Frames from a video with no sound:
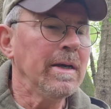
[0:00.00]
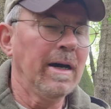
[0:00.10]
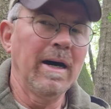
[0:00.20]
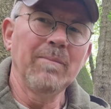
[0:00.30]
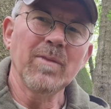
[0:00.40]

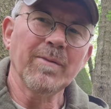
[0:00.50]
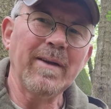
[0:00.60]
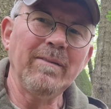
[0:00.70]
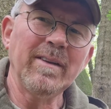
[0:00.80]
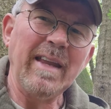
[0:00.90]
I
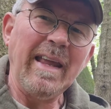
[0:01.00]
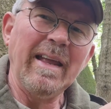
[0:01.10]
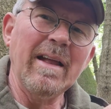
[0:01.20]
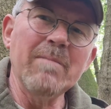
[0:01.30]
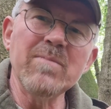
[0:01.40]
found
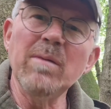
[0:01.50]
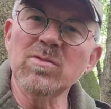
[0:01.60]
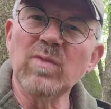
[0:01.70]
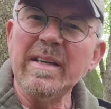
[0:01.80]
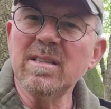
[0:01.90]
it was
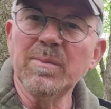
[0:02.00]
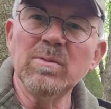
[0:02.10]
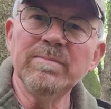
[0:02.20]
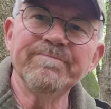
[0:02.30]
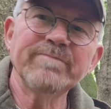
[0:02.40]

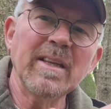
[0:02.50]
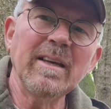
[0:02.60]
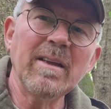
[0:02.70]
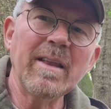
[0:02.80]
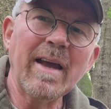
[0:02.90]
reasonable. It
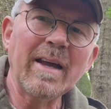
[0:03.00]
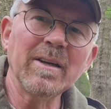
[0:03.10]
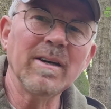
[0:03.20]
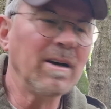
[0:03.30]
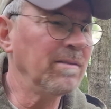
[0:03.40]
had
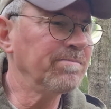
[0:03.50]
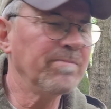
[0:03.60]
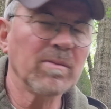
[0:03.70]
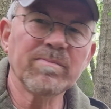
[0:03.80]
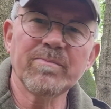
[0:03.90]

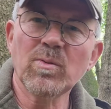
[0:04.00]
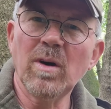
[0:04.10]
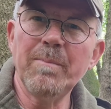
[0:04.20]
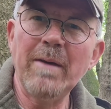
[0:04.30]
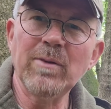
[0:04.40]
quite
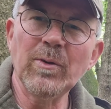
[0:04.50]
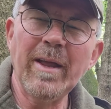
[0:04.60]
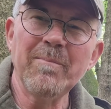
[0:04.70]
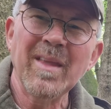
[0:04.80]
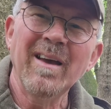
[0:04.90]
a bevel on
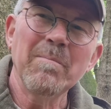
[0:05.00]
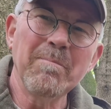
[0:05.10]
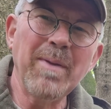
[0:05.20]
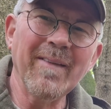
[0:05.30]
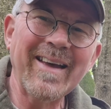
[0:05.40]
it.
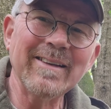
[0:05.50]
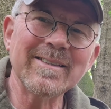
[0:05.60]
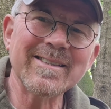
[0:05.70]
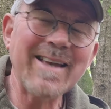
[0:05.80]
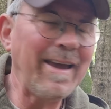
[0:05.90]
But that
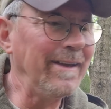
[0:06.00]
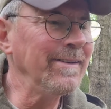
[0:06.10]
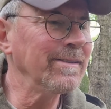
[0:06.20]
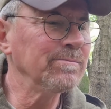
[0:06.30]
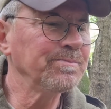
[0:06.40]

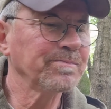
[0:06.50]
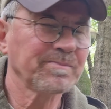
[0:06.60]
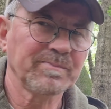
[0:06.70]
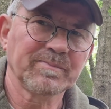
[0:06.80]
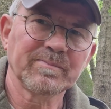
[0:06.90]
said,
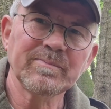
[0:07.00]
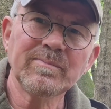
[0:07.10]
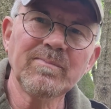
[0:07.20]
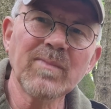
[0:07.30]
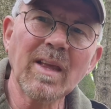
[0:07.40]

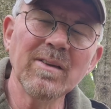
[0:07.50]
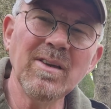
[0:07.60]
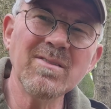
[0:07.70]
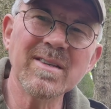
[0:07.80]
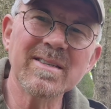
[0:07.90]

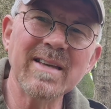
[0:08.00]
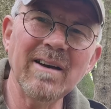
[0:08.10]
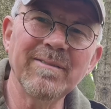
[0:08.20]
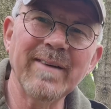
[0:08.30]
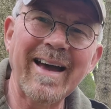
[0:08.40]
using a set
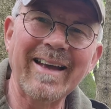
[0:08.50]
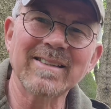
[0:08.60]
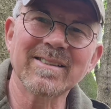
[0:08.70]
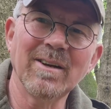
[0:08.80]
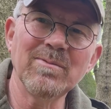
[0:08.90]
of axe
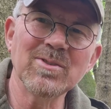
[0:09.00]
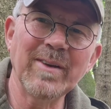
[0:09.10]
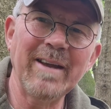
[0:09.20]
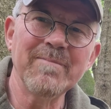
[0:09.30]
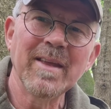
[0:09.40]
stones on it,